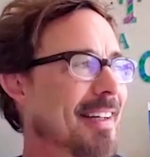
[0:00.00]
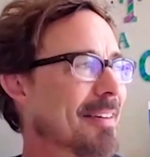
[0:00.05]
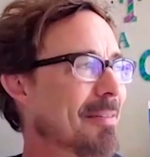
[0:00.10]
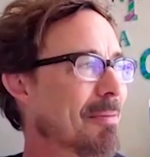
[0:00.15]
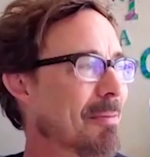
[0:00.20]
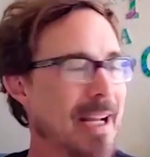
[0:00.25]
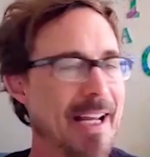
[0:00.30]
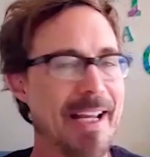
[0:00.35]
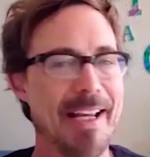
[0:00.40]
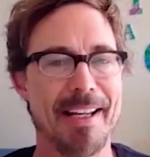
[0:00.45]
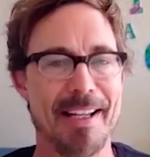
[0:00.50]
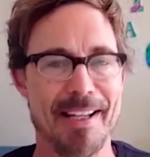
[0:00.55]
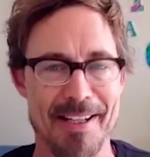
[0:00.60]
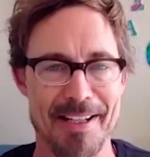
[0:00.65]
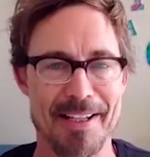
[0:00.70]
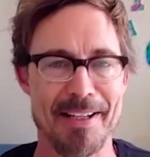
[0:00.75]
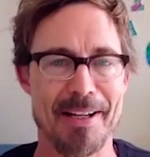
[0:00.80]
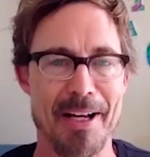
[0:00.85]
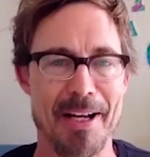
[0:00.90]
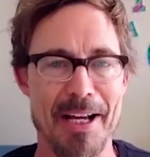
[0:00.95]
We
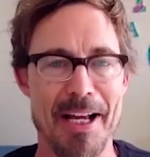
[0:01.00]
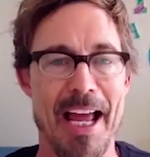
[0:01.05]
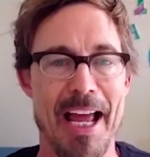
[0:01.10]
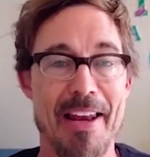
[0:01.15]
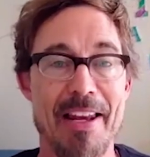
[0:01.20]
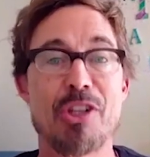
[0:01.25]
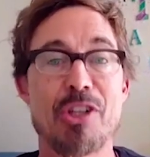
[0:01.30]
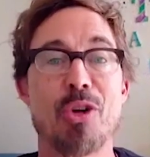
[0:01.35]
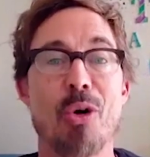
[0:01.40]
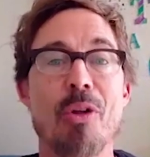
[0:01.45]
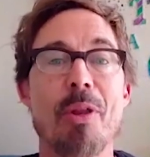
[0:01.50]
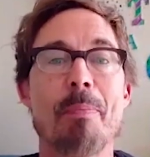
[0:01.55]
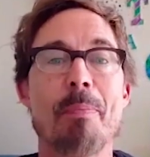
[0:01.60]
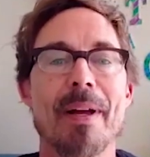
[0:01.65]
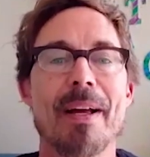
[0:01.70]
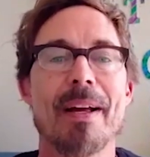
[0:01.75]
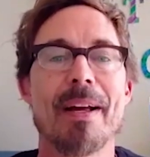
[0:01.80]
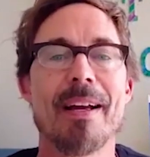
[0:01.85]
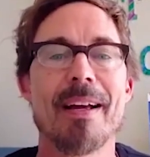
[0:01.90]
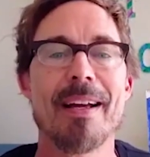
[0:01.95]
see that's we, perfect. He
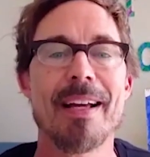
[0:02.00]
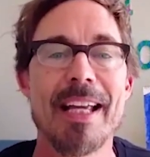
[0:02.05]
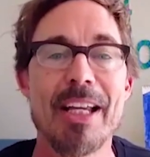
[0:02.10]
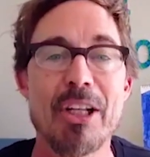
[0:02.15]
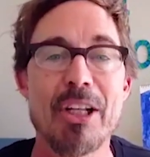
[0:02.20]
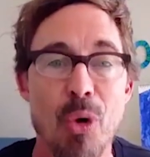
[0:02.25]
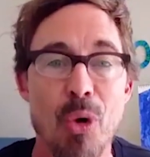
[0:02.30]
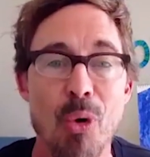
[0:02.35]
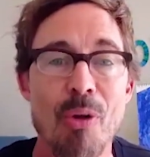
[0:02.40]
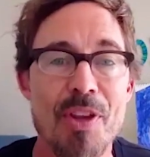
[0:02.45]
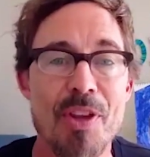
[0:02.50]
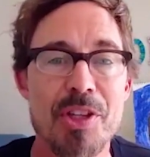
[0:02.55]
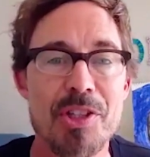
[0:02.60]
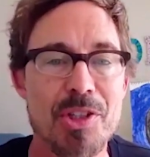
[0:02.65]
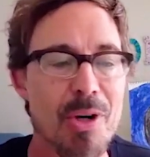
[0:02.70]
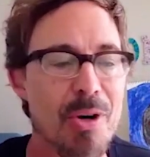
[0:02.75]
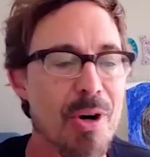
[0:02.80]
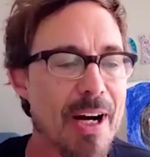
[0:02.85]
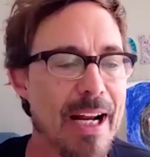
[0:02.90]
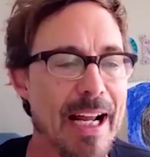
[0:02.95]
told, he told the
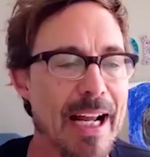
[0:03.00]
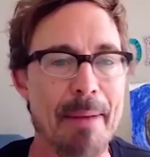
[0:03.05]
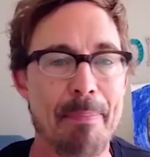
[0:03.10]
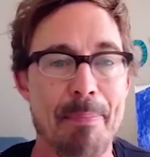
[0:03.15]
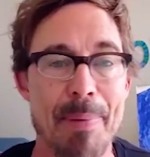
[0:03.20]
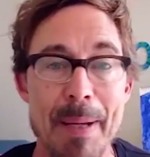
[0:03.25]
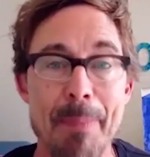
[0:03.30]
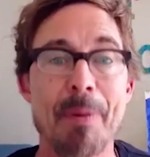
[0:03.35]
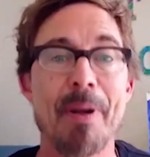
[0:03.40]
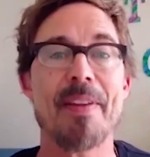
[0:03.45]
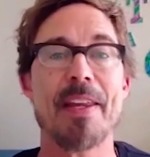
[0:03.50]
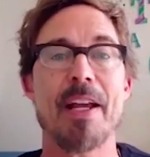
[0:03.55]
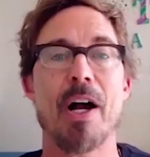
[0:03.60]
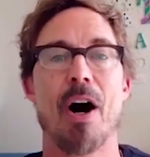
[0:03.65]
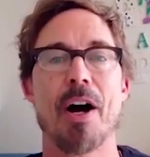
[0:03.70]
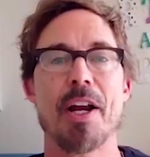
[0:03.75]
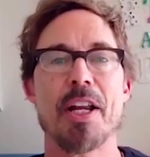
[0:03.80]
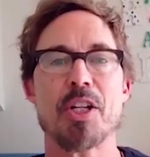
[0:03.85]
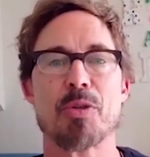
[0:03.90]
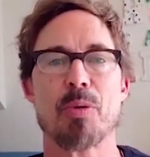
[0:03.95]
story and people in the
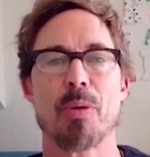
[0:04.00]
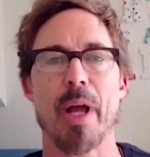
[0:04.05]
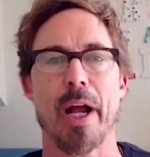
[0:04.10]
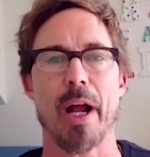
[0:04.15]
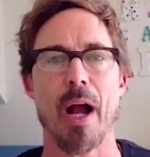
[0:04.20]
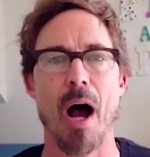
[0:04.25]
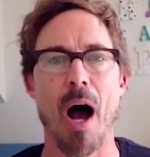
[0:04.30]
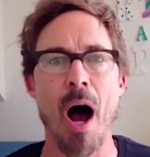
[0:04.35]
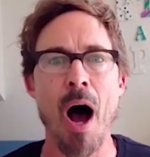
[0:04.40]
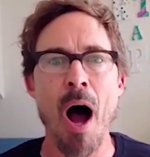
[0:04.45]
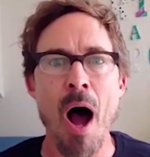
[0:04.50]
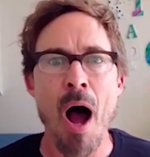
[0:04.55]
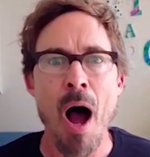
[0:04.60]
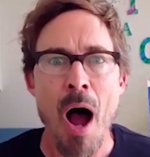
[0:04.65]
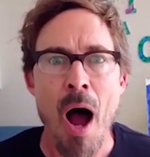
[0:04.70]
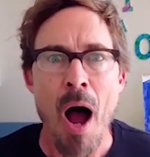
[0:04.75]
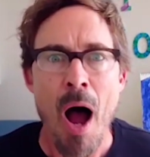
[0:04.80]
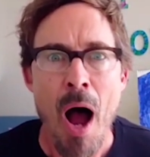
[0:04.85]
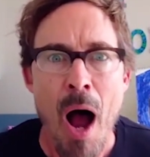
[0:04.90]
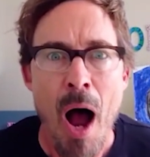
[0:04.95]
audience were like,
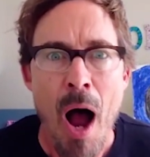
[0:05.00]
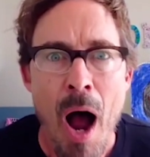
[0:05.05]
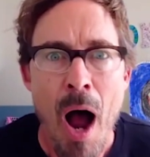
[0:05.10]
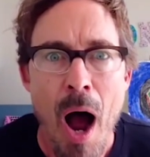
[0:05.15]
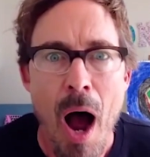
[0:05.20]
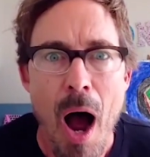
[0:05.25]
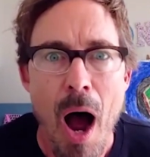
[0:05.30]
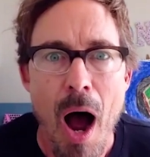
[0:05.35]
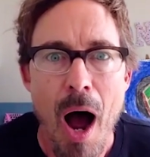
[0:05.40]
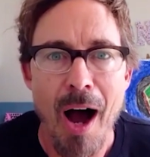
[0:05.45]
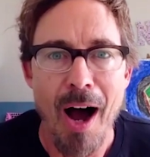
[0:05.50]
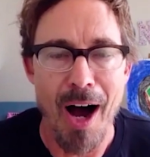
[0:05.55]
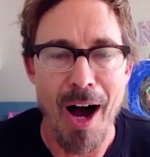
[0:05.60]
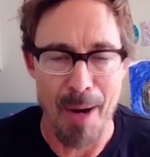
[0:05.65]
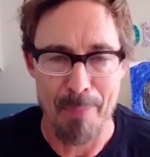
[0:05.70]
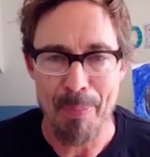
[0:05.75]
oh yeah.